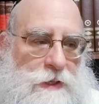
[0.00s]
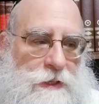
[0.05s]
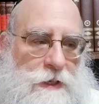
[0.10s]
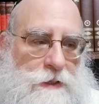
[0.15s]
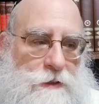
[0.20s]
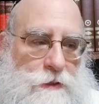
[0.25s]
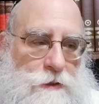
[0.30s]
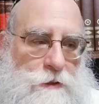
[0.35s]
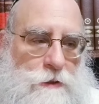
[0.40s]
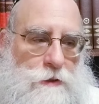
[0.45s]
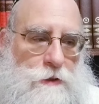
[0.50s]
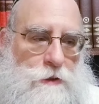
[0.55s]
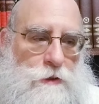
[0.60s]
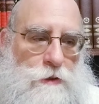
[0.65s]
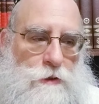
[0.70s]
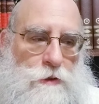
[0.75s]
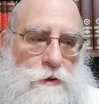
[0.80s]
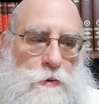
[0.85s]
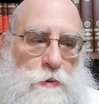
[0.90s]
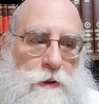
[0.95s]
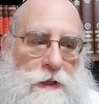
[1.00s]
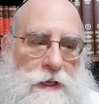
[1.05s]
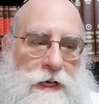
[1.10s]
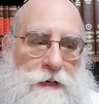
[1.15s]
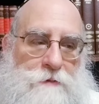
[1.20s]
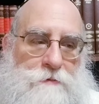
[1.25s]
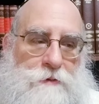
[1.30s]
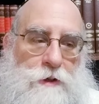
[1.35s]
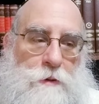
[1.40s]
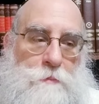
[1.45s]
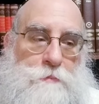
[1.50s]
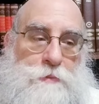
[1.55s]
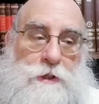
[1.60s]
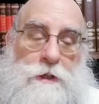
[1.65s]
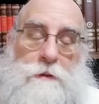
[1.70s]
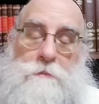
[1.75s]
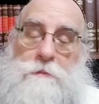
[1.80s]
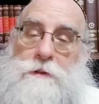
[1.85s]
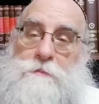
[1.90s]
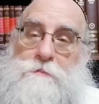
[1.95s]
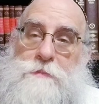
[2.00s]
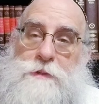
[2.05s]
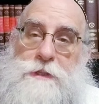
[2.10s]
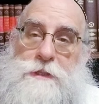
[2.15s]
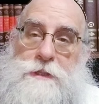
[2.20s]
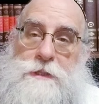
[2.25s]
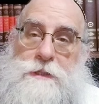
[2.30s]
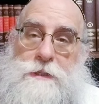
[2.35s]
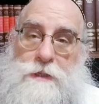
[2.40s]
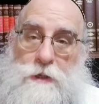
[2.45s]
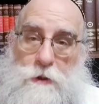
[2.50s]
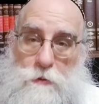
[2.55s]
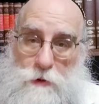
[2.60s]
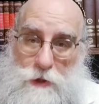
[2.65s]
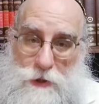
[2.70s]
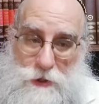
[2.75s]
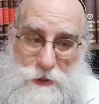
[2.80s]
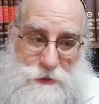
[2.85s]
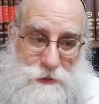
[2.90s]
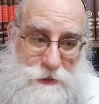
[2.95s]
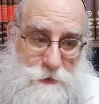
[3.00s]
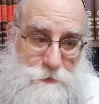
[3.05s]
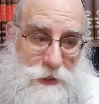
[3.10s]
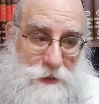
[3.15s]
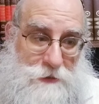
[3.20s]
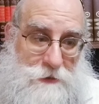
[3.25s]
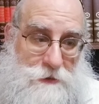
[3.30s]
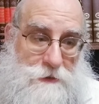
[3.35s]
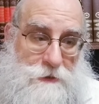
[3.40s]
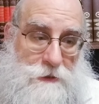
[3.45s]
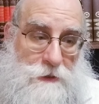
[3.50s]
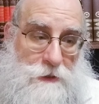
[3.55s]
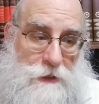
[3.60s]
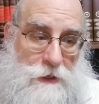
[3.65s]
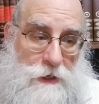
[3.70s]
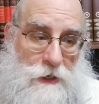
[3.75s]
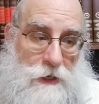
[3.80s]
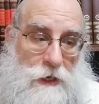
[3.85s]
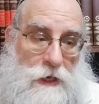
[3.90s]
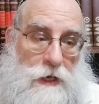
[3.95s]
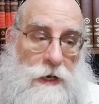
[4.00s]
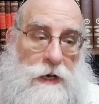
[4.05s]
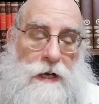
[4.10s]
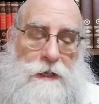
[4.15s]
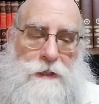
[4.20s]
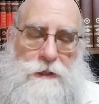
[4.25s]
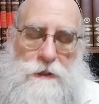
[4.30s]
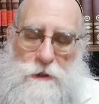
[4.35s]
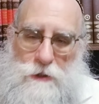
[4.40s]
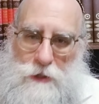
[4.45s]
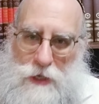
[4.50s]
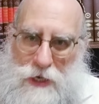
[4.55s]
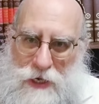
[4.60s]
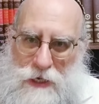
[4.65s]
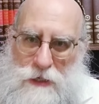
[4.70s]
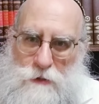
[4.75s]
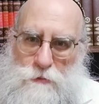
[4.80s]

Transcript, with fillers: that you will have no problems with this matter, and I